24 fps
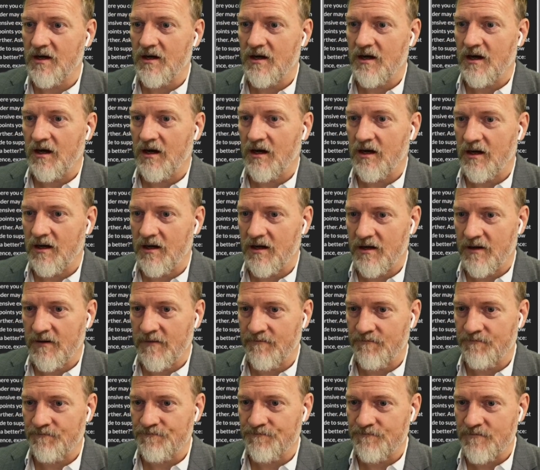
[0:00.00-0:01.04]

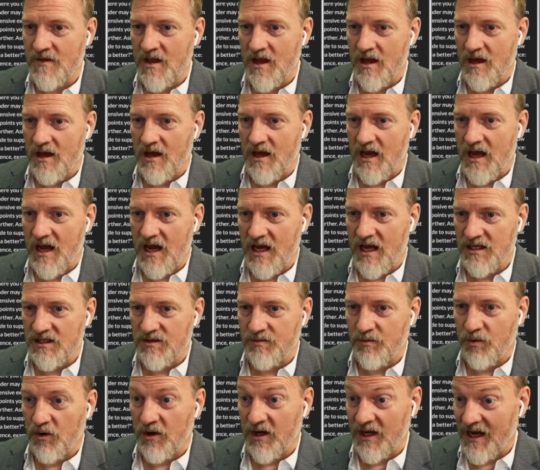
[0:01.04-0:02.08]
Add
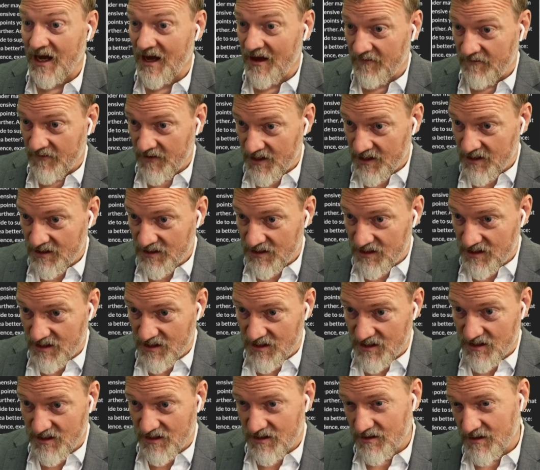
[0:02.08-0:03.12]
supporting
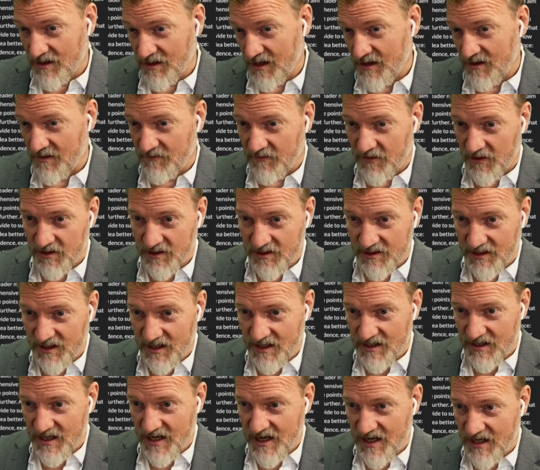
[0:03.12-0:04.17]
evidence. Kind of already
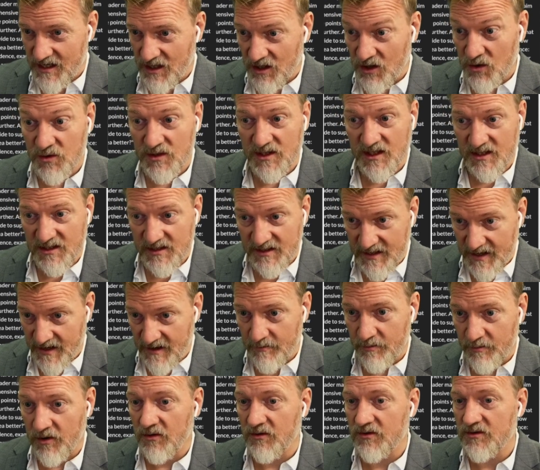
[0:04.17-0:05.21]
said that. Use
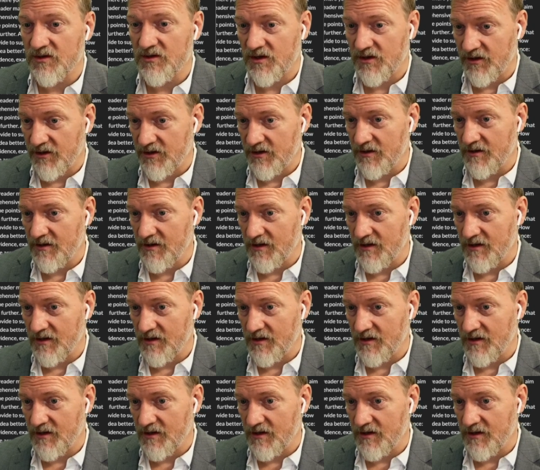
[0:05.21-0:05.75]
examples. Good.